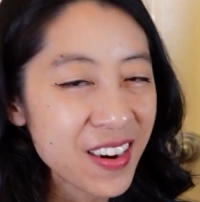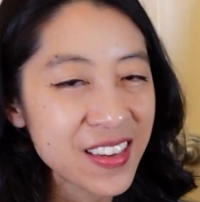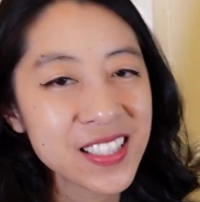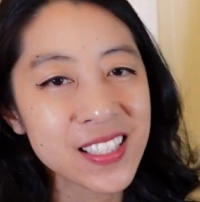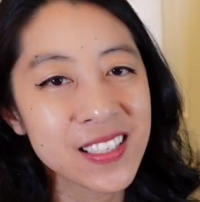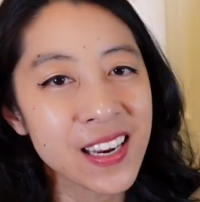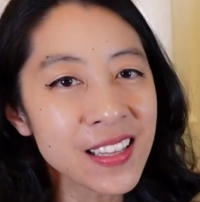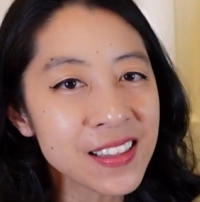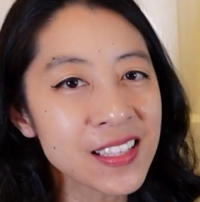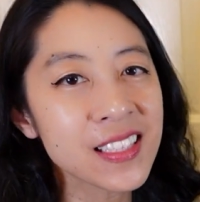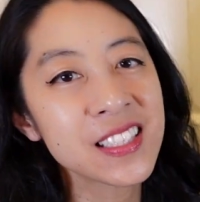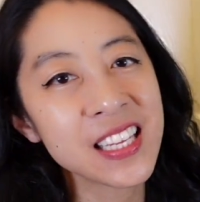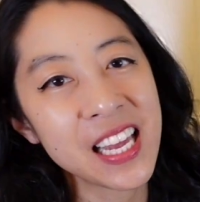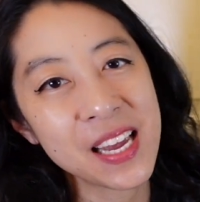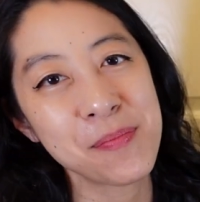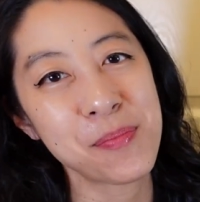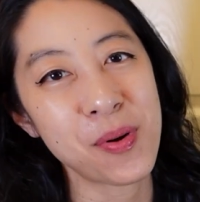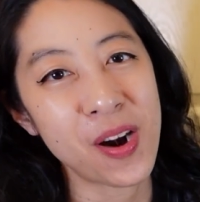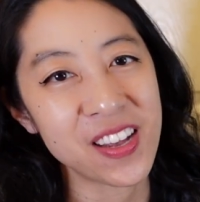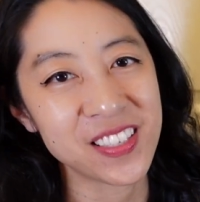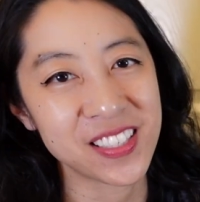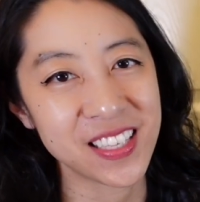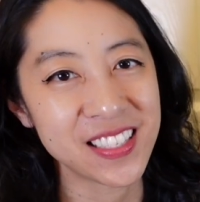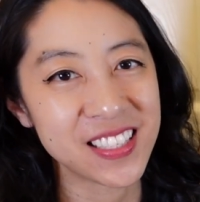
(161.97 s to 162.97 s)
It's not the same
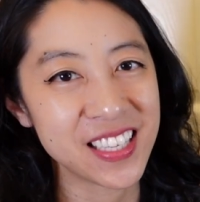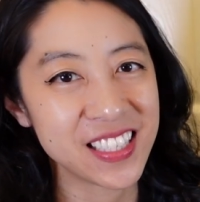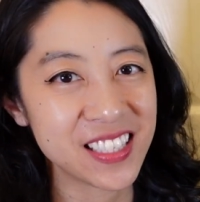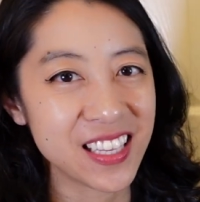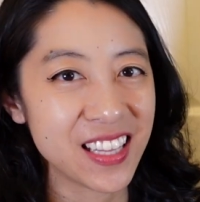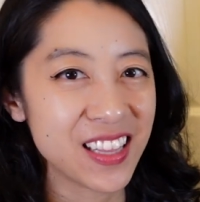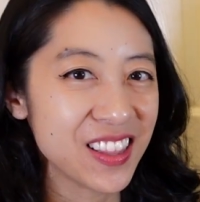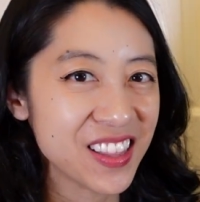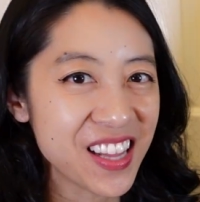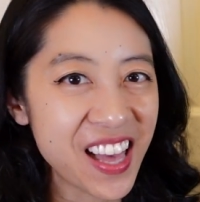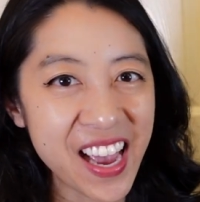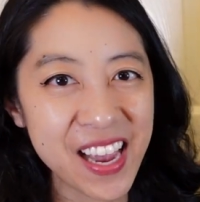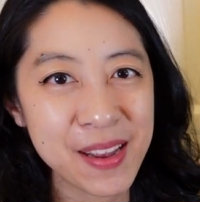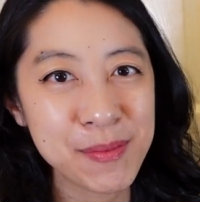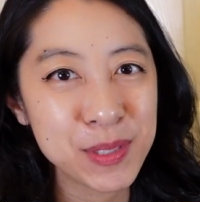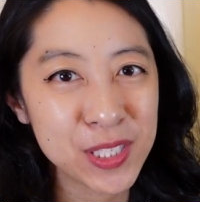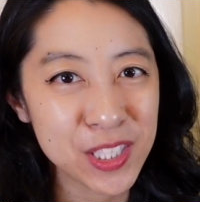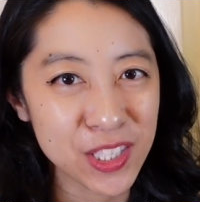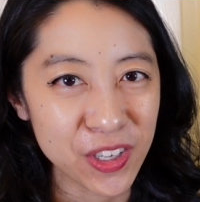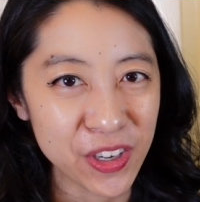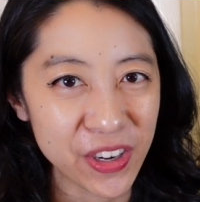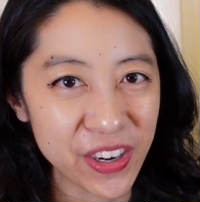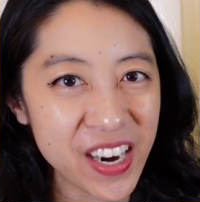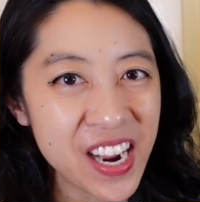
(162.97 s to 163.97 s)
process, it's a lime
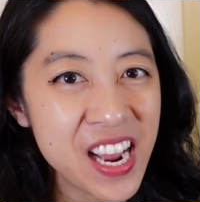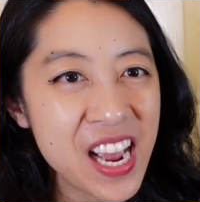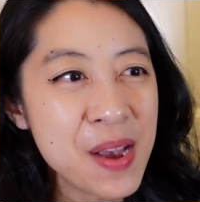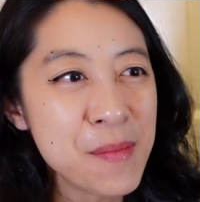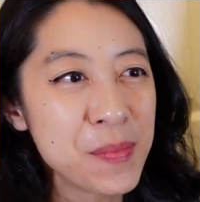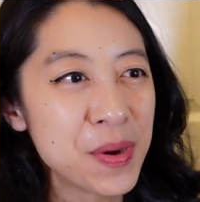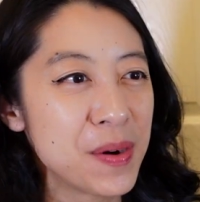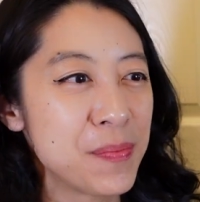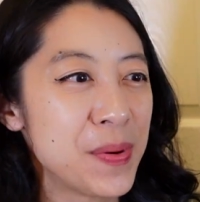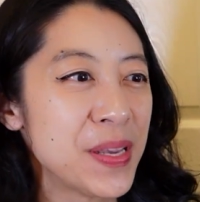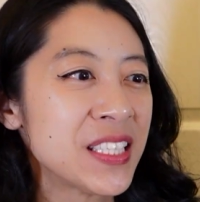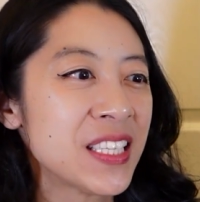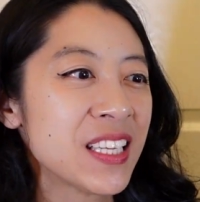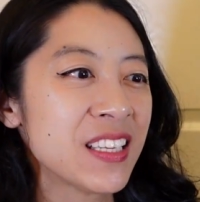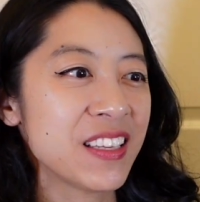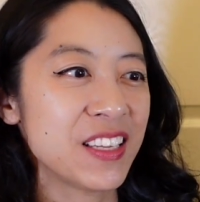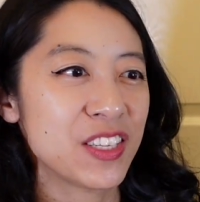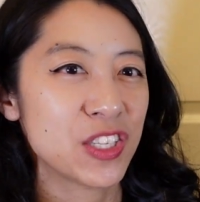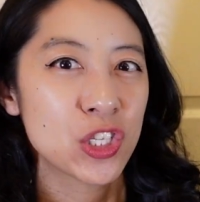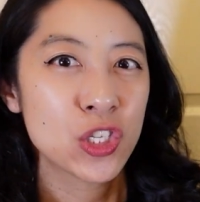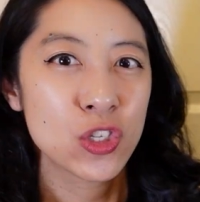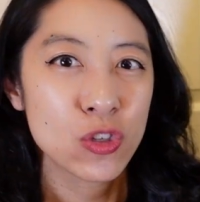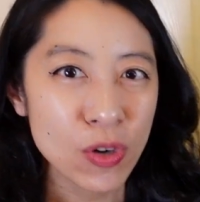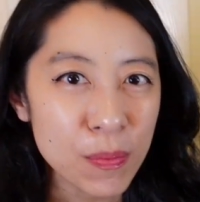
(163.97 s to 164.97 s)
slurry, but it
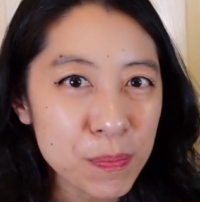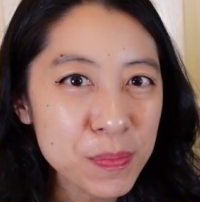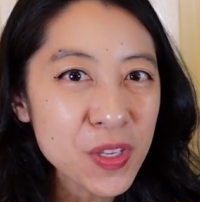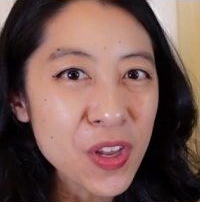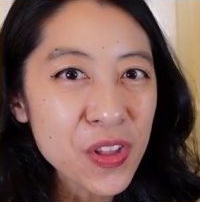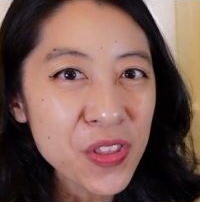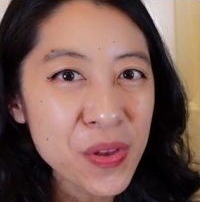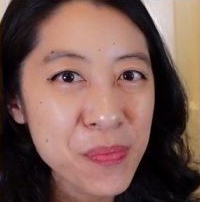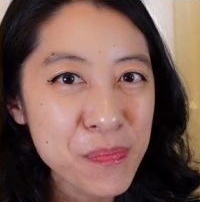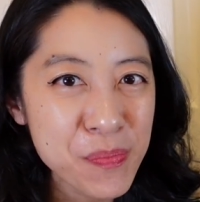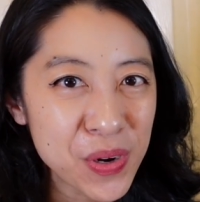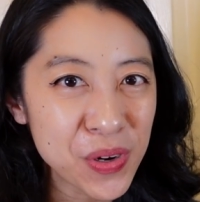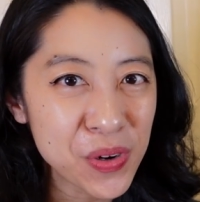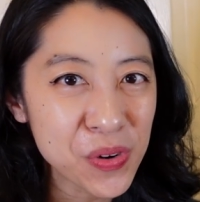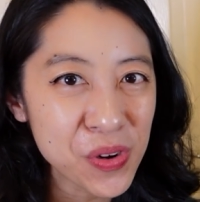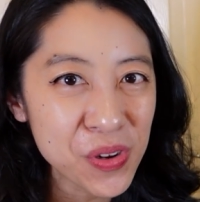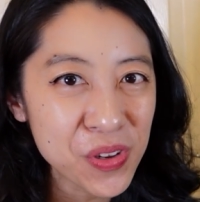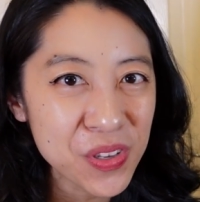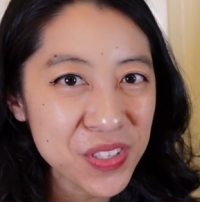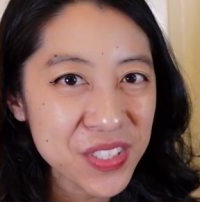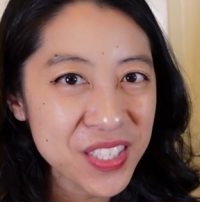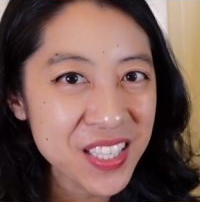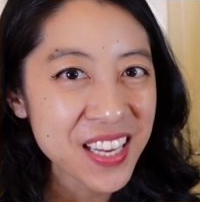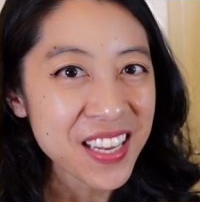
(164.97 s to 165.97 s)
basically strips all the
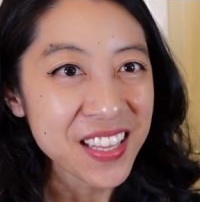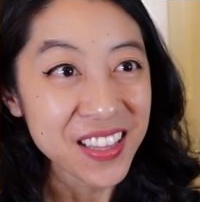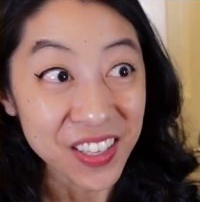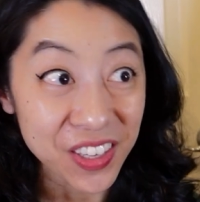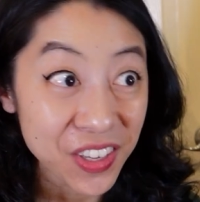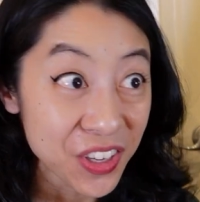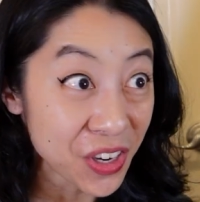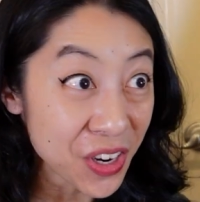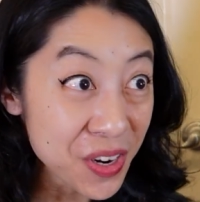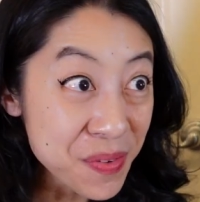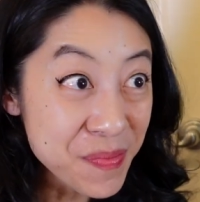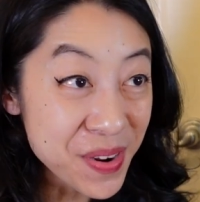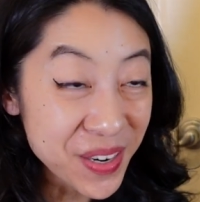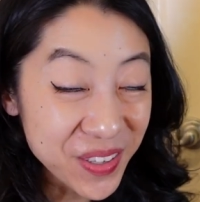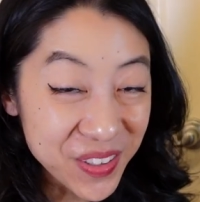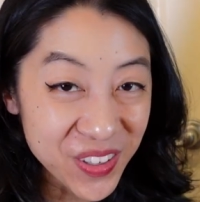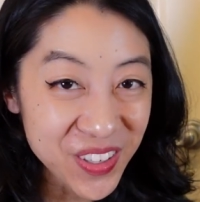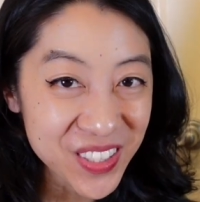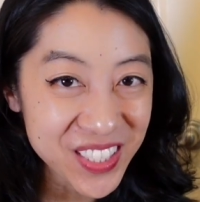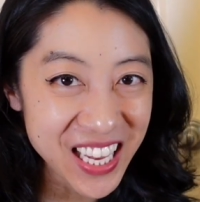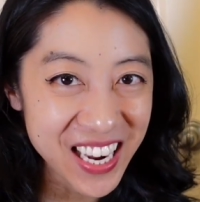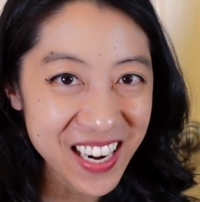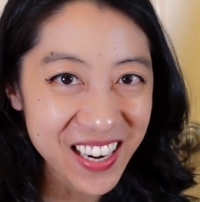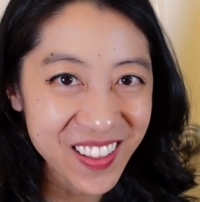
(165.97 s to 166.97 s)
minerals, the good
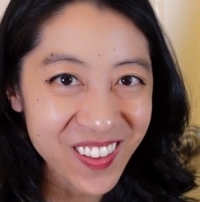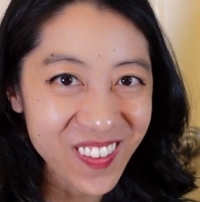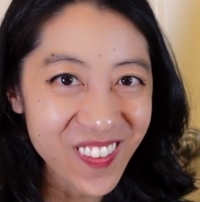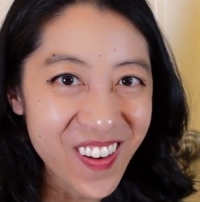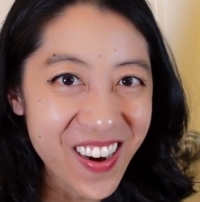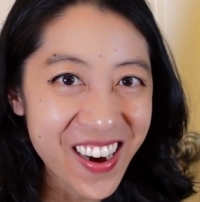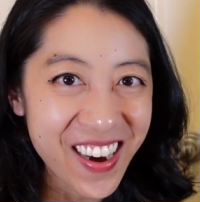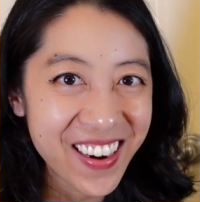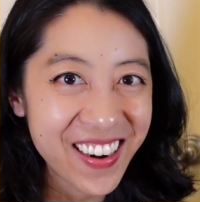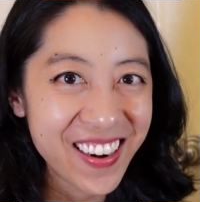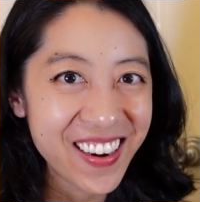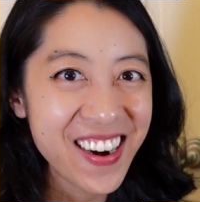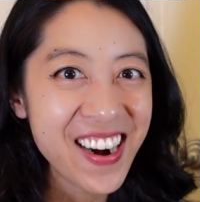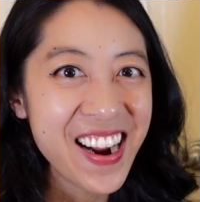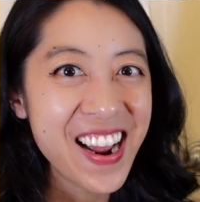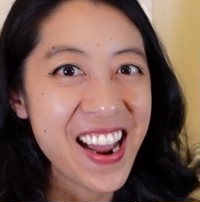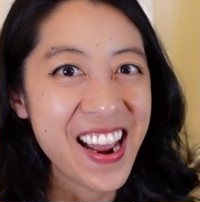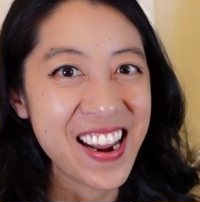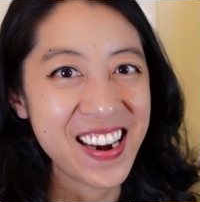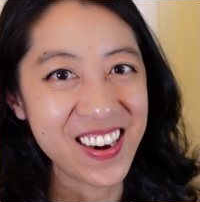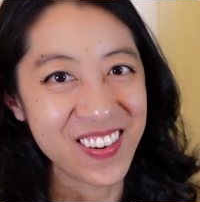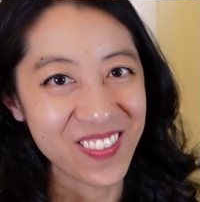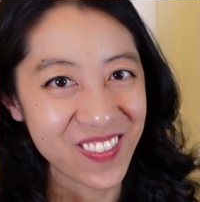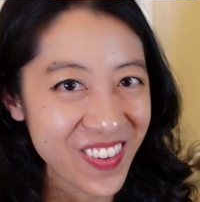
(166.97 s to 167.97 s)
minerals out of the water,
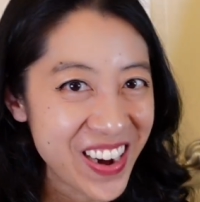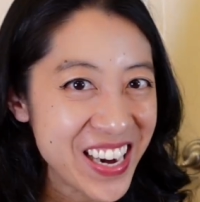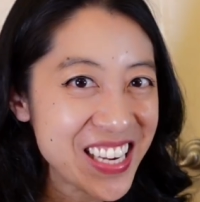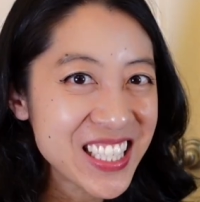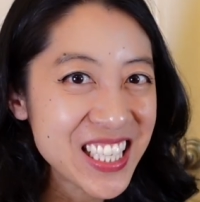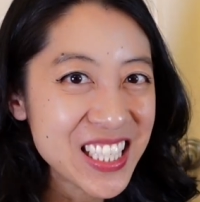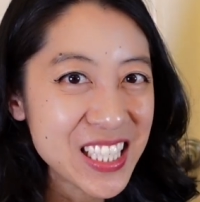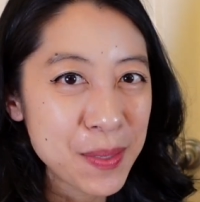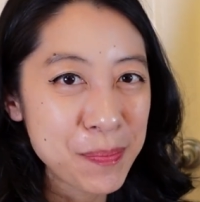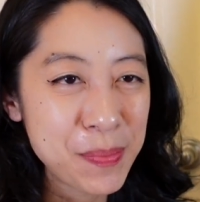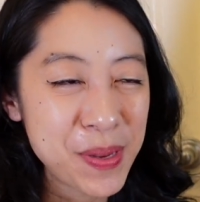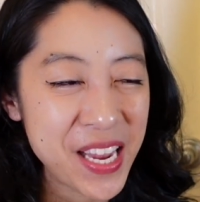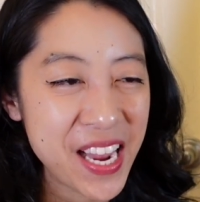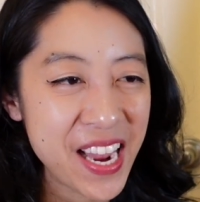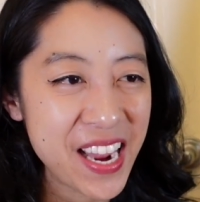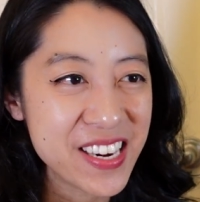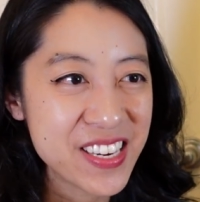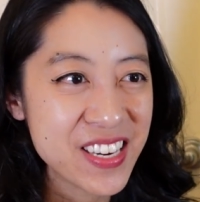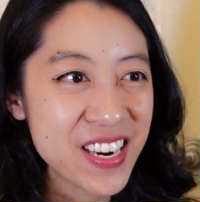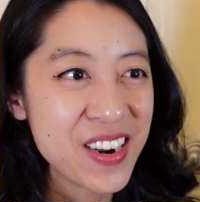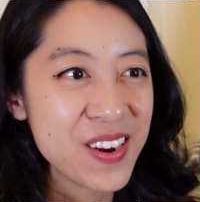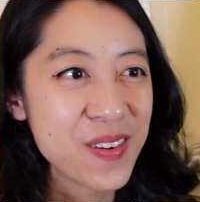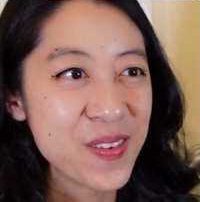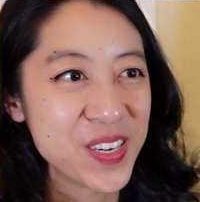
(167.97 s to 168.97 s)
and it raises the pH,